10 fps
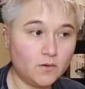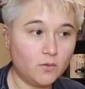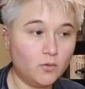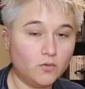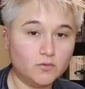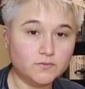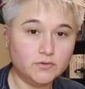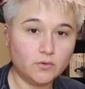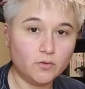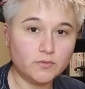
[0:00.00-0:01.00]
or
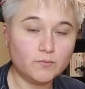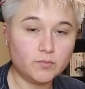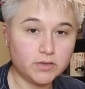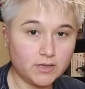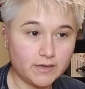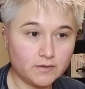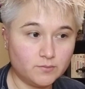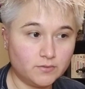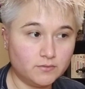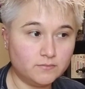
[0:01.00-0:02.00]

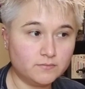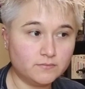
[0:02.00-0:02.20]
non-playable